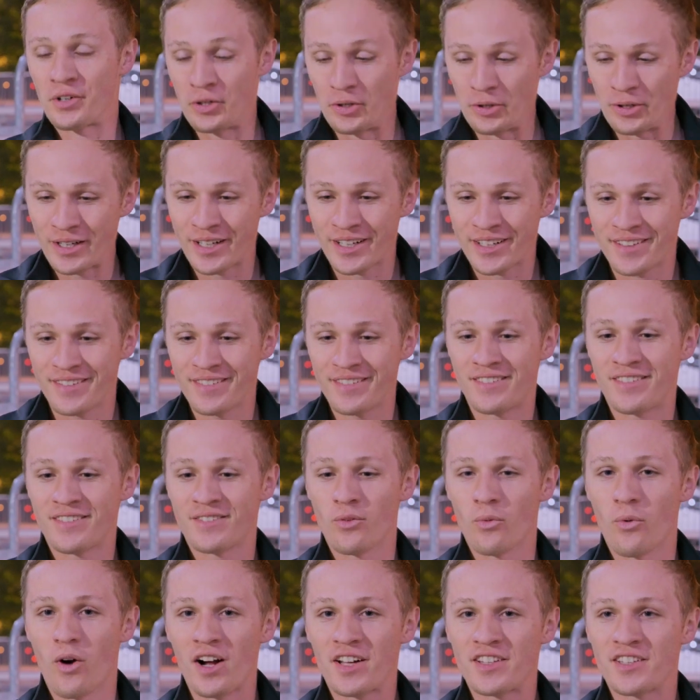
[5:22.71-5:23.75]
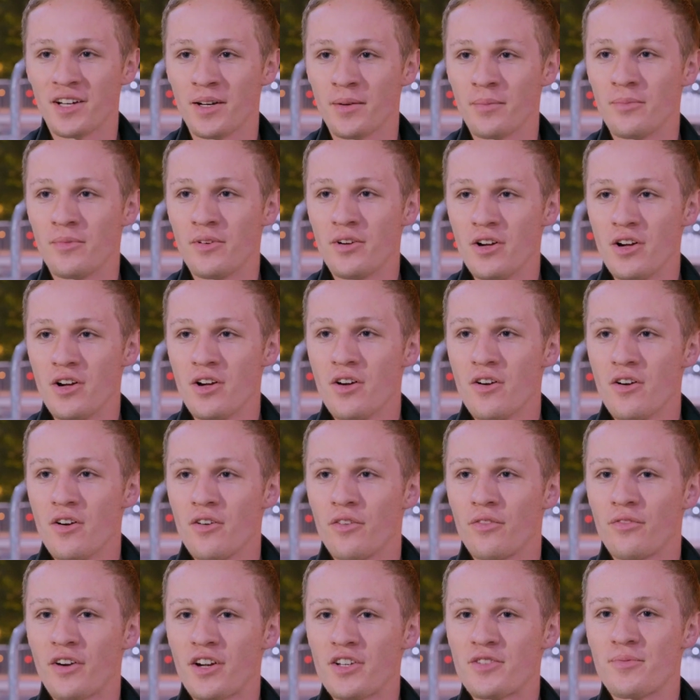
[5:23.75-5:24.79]
Corey walked up
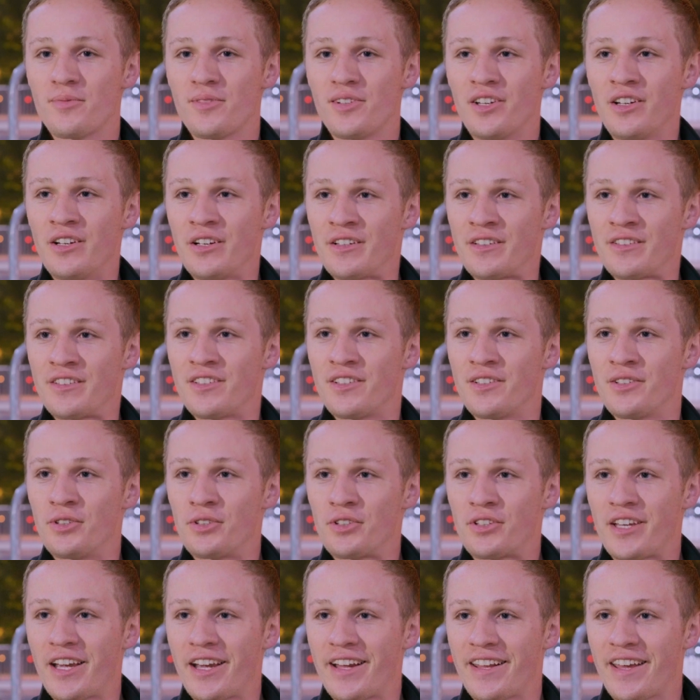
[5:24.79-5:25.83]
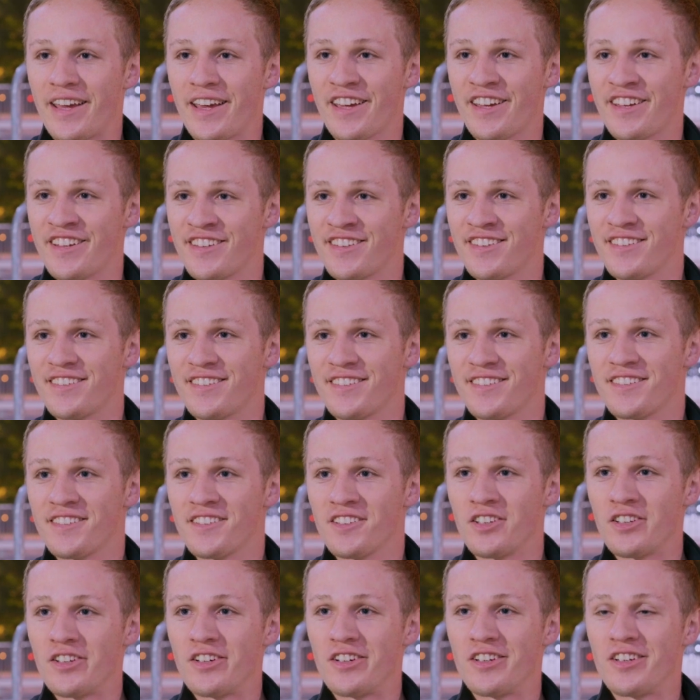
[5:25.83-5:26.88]
freshman year to Gate A and
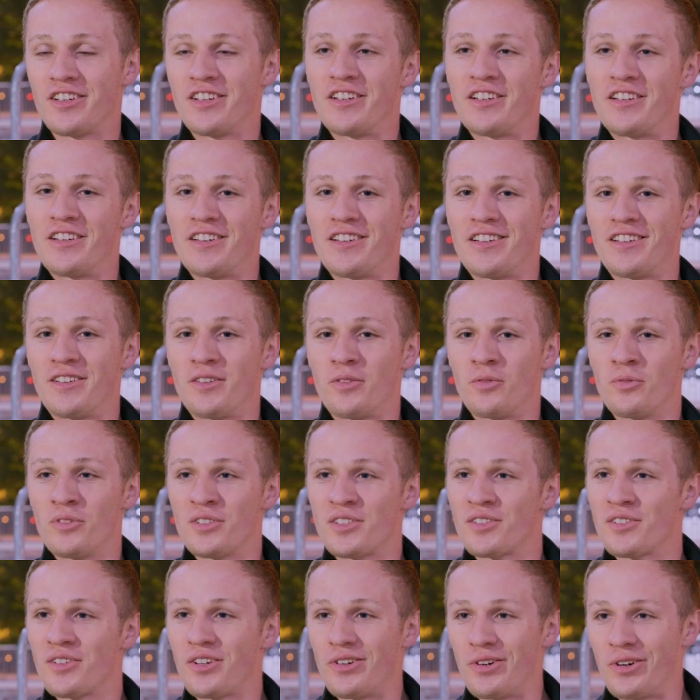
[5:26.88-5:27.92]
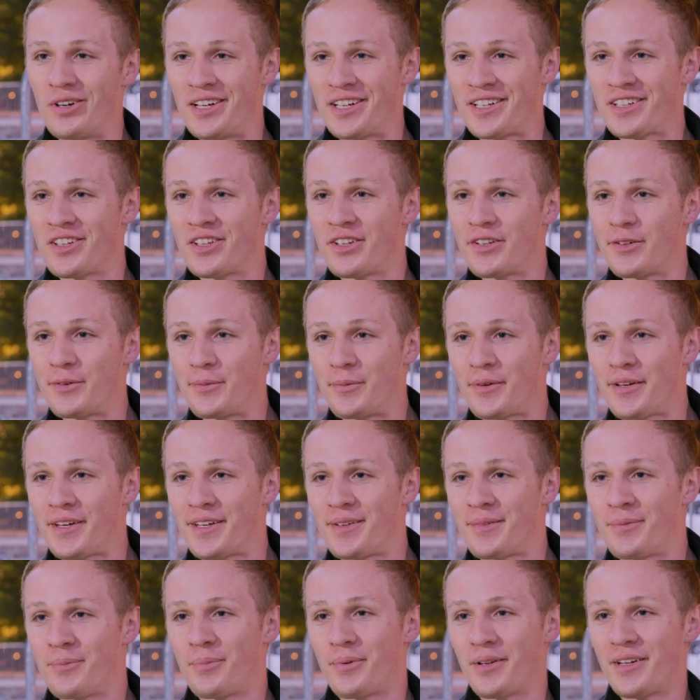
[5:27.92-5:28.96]
was annoying a little
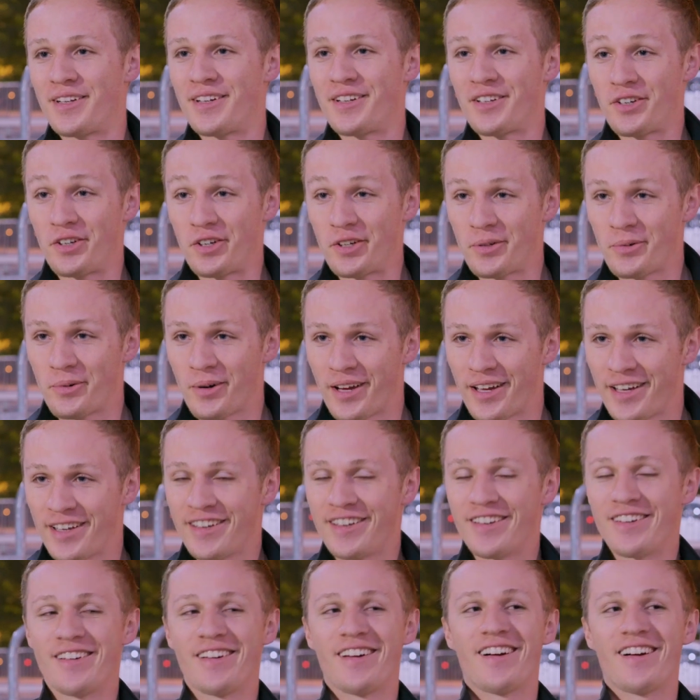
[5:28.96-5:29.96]
bit, but in a good way.